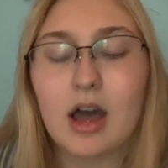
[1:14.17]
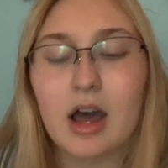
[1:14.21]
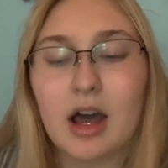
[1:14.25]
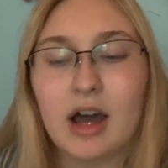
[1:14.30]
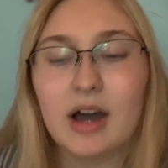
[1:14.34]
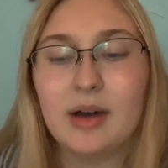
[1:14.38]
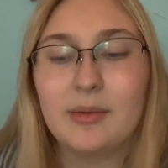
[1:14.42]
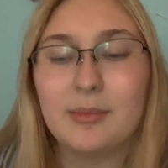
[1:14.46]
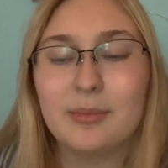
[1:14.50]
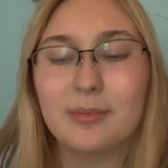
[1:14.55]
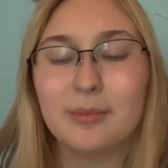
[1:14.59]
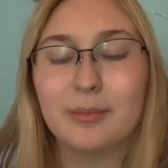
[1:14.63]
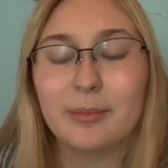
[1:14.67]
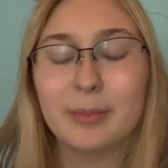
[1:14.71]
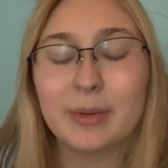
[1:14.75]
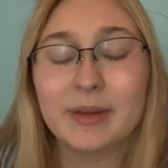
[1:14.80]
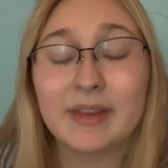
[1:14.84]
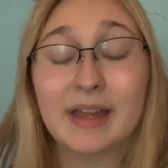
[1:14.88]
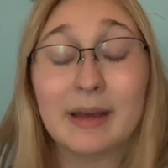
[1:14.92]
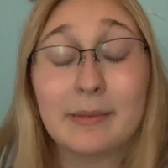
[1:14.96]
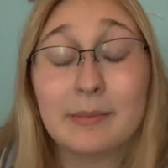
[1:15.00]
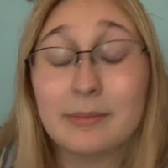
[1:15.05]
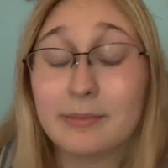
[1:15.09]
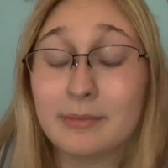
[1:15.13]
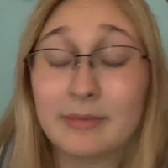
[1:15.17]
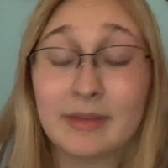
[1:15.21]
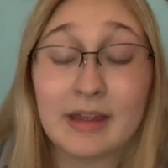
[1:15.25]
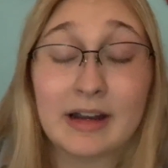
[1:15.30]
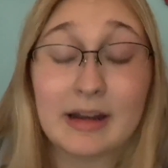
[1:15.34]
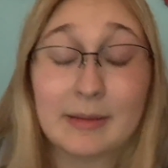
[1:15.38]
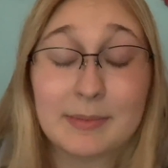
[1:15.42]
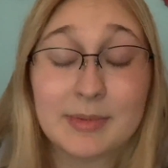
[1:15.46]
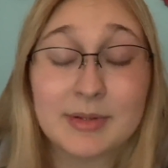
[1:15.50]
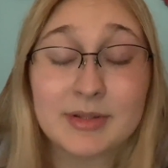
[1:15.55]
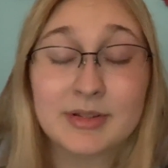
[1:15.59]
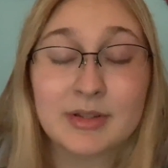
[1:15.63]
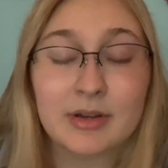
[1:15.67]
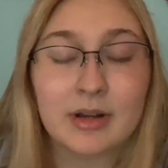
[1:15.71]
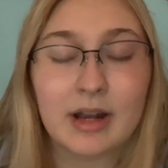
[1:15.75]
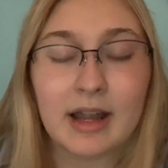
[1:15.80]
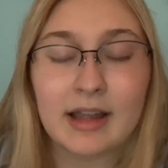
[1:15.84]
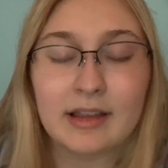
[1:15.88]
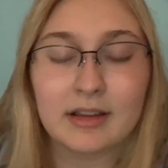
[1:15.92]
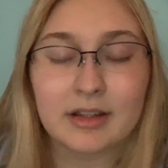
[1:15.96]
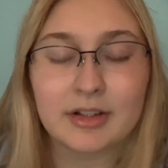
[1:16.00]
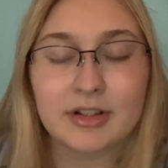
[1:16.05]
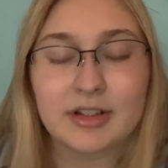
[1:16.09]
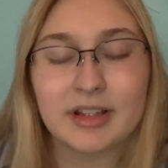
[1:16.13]
But that episode,
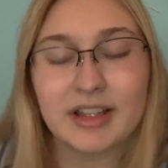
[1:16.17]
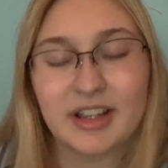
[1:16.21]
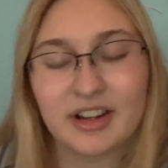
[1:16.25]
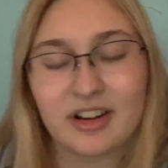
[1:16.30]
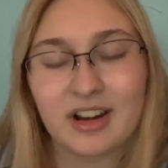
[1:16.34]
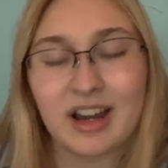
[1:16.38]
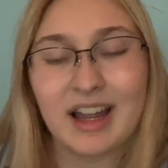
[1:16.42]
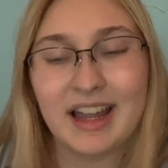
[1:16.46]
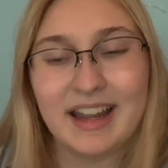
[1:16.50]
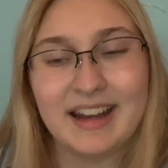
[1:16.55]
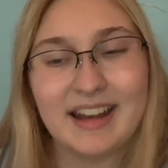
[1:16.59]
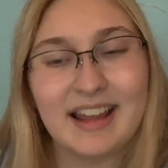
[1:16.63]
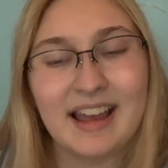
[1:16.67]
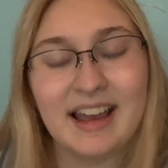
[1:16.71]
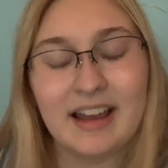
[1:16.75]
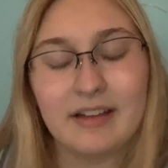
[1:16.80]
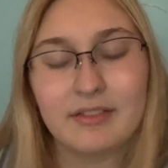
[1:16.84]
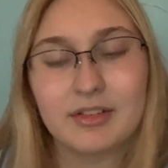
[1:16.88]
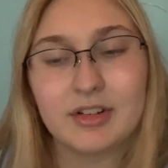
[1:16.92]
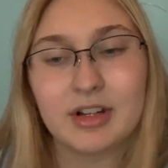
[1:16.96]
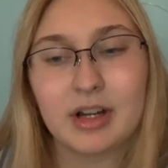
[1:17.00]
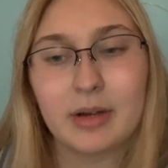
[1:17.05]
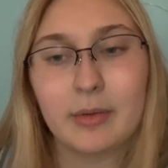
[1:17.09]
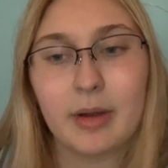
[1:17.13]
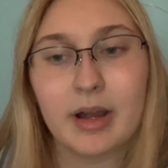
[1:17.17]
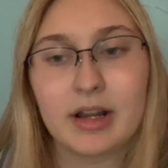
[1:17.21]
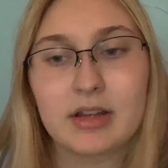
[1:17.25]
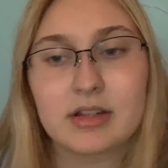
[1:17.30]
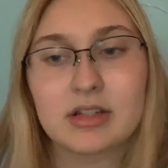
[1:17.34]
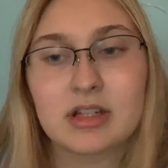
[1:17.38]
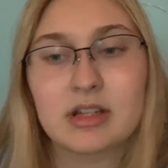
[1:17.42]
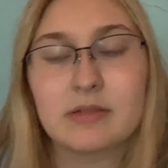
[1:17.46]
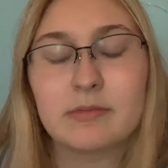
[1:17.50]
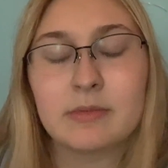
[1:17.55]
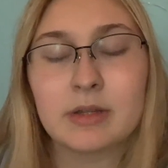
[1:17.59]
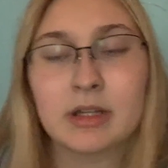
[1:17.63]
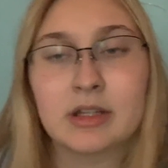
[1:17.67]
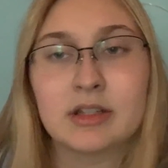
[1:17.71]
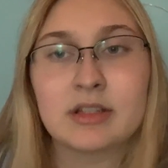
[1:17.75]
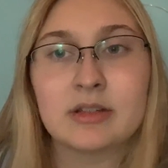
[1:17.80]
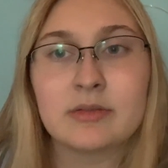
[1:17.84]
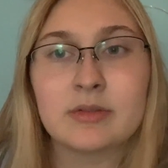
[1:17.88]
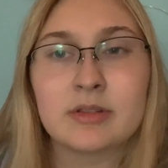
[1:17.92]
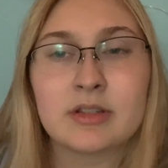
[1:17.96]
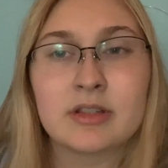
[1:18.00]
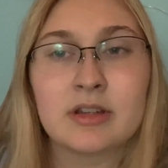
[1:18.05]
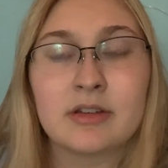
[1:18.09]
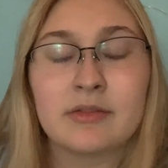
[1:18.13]
I literally cried after I watched it, because
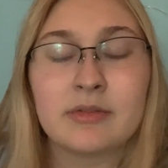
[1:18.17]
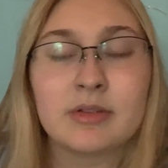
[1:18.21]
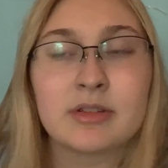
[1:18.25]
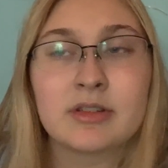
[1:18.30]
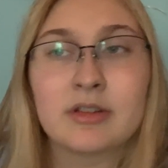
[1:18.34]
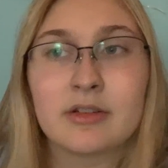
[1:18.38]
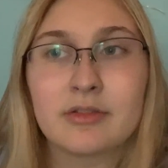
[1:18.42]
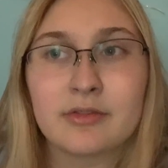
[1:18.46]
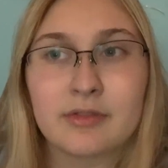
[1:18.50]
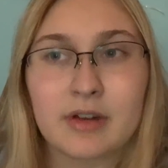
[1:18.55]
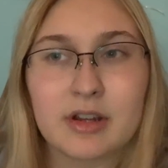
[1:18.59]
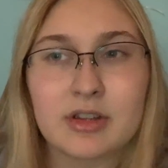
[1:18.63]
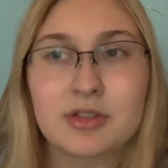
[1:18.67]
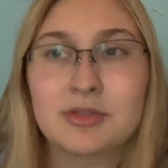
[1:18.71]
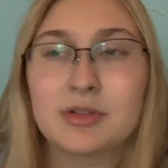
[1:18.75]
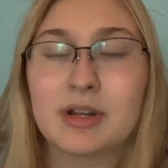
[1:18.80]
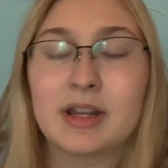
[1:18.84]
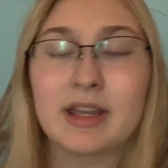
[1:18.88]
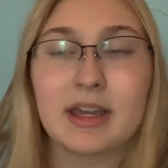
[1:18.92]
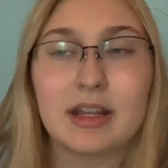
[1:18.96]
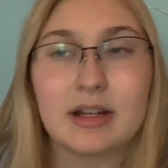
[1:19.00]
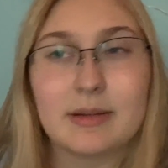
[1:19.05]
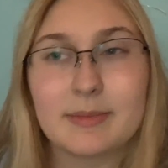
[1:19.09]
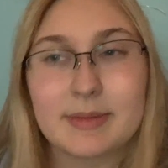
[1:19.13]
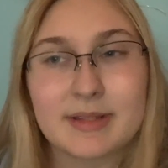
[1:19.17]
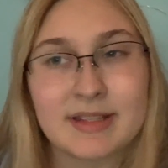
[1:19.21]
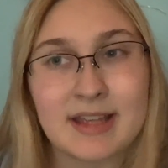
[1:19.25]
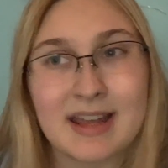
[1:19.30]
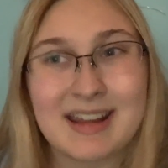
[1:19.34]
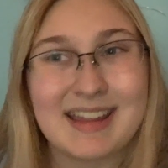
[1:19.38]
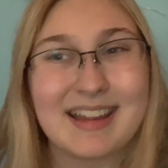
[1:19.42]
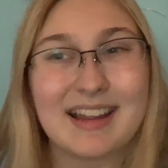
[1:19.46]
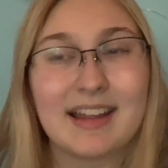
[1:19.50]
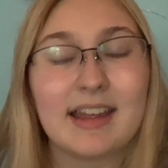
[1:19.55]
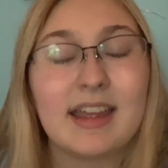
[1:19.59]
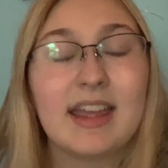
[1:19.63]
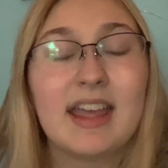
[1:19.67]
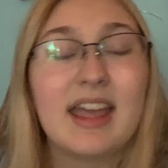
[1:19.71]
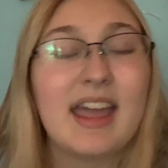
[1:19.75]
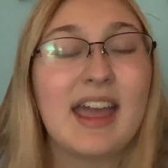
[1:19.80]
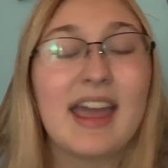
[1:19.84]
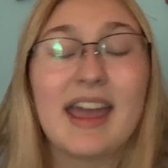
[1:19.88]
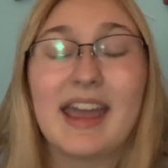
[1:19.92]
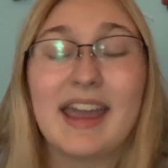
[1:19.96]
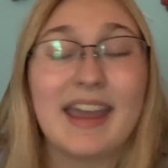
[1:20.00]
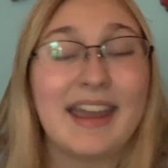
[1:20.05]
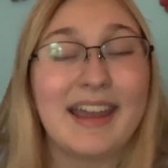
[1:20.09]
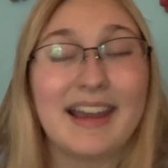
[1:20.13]
it was so frustrating and upsetting,
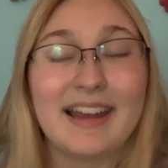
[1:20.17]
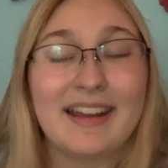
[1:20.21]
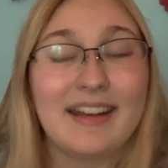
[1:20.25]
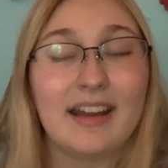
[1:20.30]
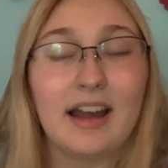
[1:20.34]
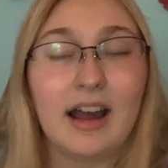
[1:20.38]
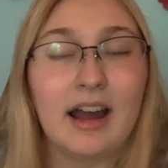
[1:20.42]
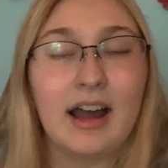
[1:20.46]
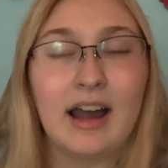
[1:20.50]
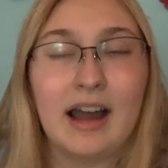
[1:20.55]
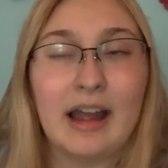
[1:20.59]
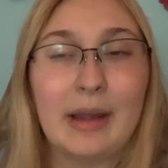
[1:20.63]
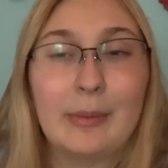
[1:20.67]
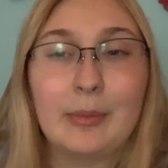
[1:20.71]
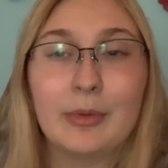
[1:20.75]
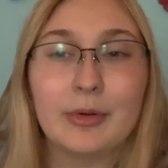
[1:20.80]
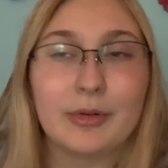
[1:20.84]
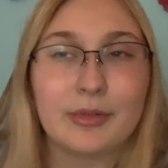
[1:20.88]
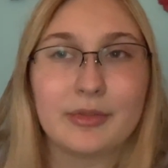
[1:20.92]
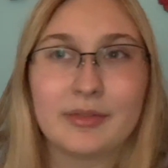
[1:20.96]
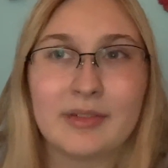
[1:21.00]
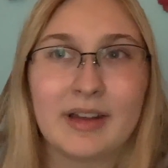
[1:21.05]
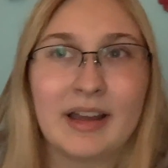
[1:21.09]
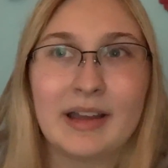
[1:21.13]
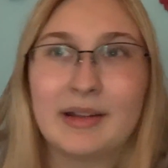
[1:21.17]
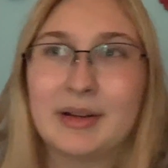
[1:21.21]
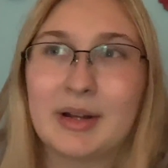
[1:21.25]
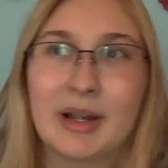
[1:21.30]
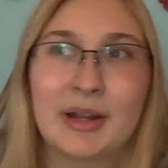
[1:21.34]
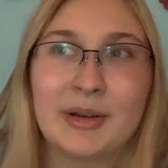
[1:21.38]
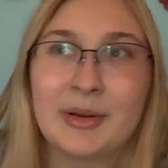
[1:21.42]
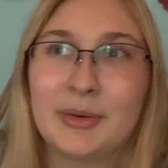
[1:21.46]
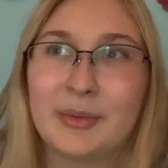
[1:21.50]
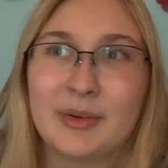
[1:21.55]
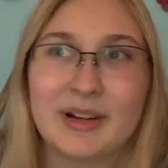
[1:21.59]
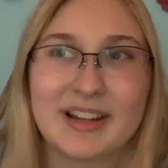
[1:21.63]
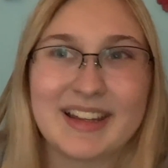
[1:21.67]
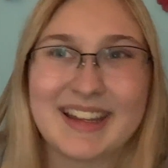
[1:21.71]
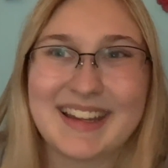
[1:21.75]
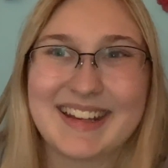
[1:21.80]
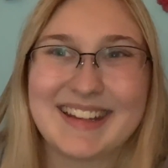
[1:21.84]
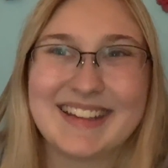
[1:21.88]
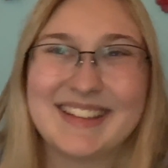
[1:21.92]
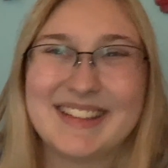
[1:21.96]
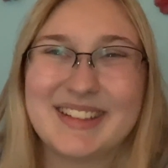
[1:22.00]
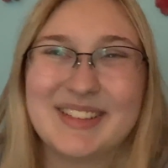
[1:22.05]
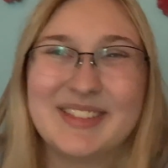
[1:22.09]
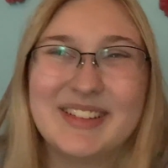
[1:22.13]
and I don't want to
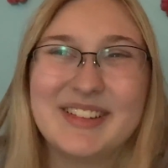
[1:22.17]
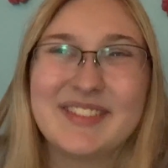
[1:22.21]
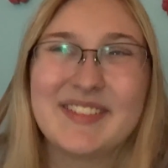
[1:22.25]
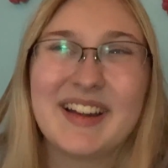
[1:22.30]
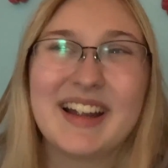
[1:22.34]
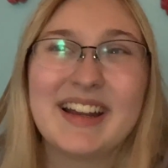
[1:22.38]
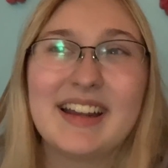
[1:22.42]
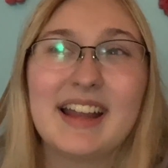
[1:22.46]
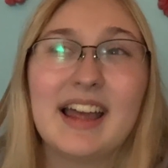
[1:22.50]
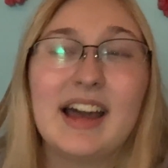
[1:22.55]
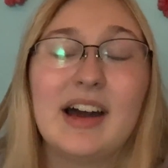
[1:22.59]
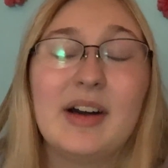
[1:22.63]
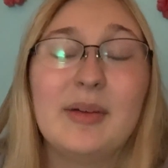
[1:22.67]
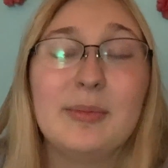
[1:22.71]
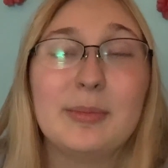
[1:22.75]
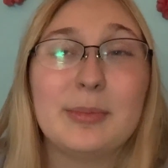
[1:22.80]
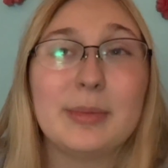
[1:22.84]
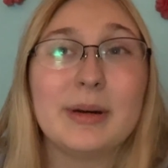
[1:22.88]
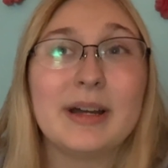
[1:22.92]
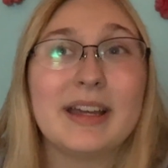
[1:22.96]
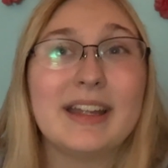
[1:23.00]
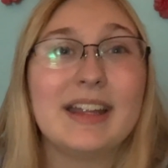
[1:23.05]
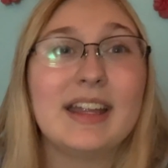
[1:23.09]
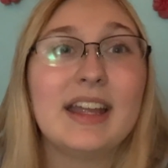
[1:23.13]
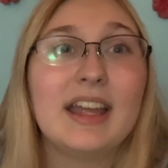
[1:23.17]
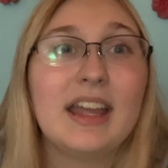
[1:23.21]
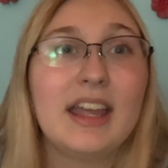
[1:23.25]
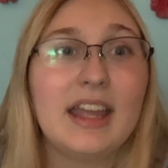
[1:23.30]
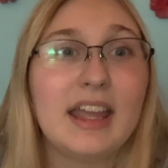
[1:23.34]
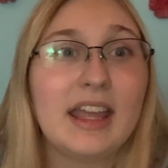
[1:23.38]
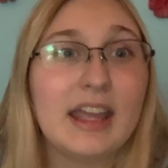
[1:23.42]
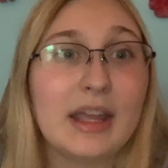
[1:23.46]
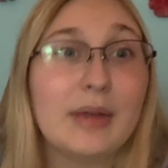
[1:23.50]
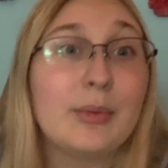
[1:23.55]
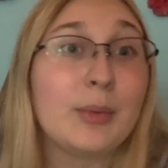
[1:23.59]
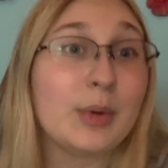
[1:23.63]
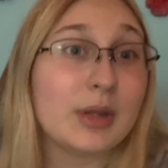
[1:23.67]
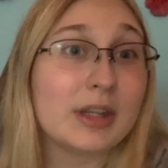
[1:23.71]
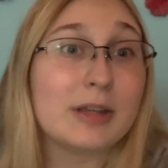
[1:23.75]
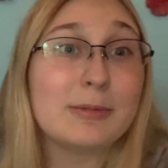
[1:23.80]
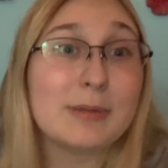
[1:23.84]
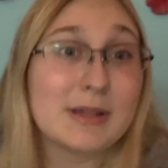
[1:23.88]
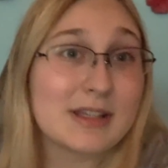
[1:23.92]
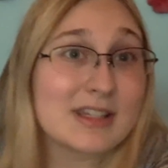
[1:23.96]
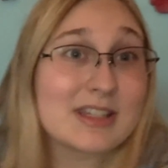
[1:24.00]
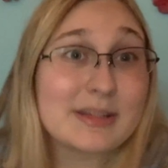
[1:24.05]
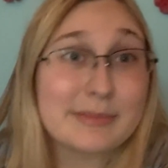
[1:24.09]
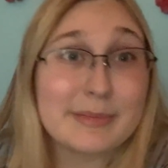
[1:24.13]
get into it right now, but it really
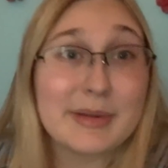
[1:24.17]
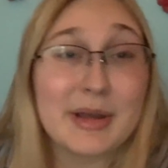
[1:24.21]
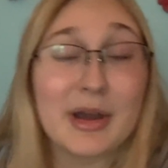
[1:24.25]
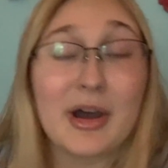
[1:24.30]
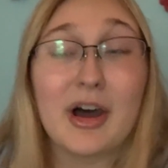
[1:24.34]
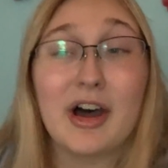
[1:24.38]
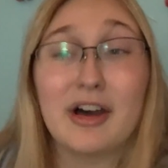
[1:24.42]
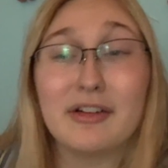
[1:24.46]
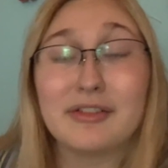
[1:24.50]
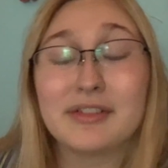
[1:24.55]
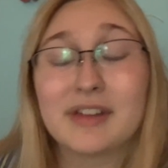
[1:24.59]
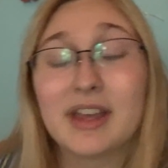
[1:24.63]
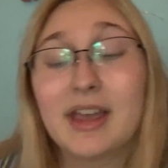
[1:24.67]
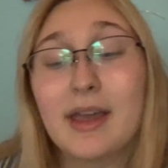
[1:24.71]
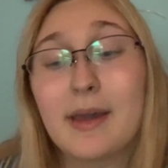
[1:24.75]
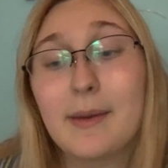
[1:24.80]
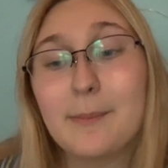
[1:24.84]
pissed me off,